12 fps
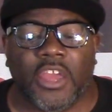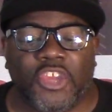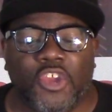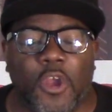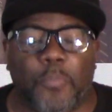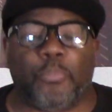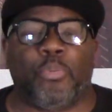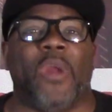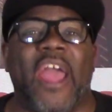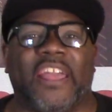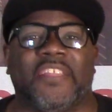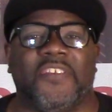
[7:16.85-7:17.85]
you're
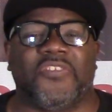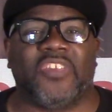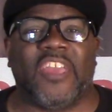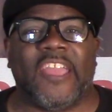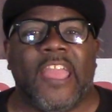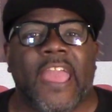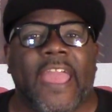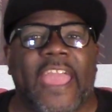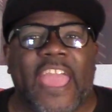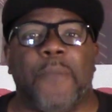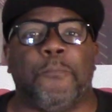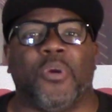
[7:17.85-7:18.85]
practicing
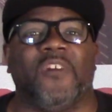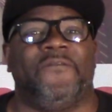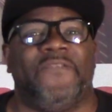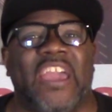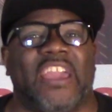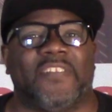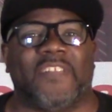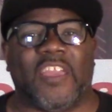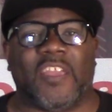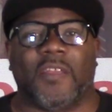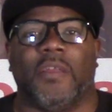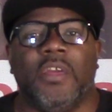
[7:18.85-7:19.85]
and
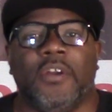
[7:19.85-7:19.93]
perfecting.